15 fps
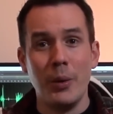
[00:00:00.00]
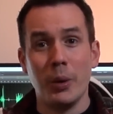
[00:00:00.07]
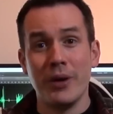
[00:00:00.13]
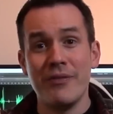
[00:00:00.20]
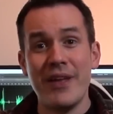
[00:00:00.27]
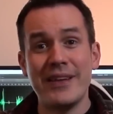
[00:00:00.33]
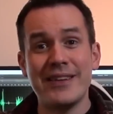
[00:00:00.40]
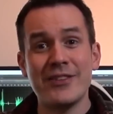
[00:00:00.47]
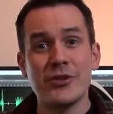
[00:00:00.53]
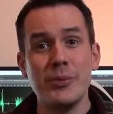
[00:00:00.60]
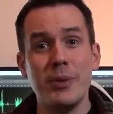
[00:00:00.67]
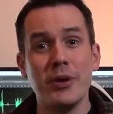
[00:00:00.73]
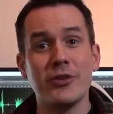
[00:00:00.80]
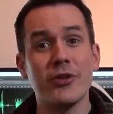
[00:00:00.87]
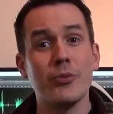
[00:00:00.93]
one of their
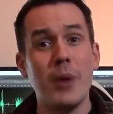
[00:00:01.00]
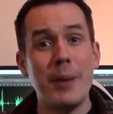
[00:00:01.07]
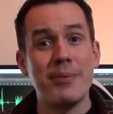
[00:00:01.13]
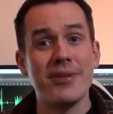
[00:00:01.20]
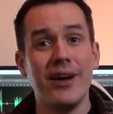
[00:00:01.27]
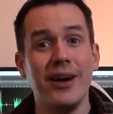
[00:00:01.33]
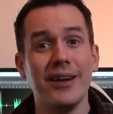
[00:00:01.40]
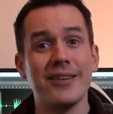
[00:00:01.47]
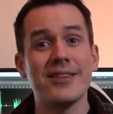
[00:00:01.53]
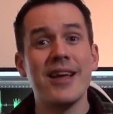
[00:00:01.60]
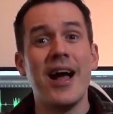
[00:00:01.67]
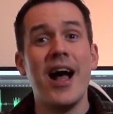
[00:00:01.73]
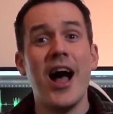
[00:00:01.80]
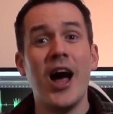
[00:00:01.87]
distributors' websites,